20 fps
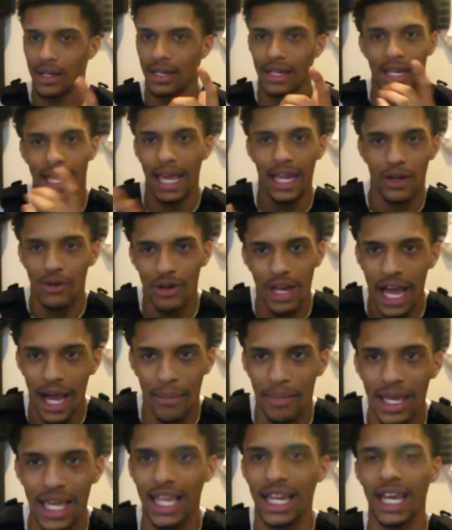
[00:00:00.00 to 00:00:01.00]
that do
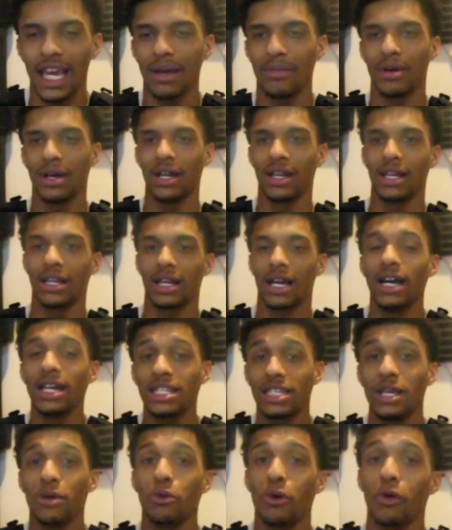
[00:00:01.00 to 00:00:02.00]
not mean that bro the content